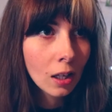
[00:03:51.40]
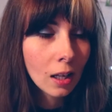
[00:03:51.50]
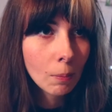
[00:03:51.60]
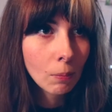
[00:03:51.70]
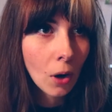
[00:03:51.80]

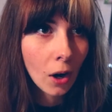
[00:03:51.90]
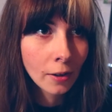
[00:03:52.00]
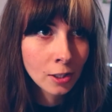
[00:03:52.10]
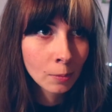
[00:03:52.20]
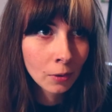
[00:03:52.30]

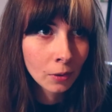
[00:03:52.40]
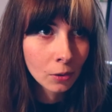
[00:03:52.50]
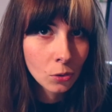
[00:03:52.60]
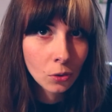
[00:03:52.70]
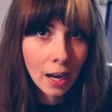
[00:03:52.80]

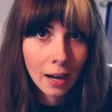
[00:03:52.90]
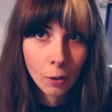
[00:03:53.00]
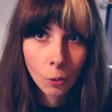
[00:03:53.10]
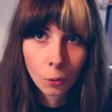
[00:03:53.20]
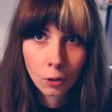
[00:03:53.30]
impossible to get
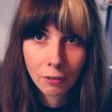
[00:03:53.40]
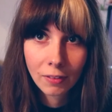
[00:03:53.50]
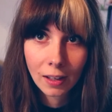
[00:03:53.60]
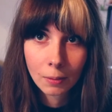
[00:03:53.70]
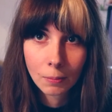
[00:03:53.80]
a hold
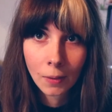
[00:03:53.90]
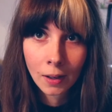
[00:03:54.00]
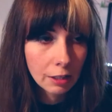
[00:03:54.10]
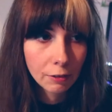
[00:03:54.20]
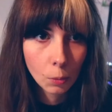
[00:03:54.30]
of them
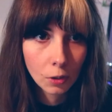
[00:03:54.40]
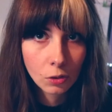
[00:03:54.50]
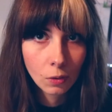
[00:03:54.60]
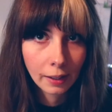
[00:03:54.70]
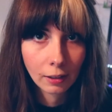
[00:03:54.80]
if you want
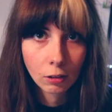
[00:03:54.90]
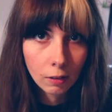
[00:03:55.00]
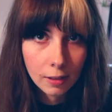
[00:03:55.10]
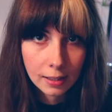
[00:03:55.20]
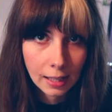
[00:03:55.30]
to do like your
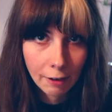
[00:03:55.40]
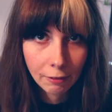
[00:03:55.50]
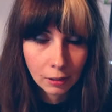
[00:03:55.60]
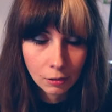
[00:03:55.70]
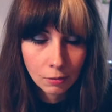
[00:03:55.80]
calls in the
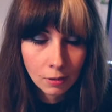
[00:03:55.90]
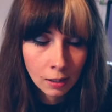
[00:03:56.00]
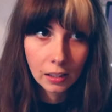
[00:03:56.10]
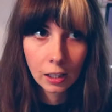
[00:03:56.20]
afternoon.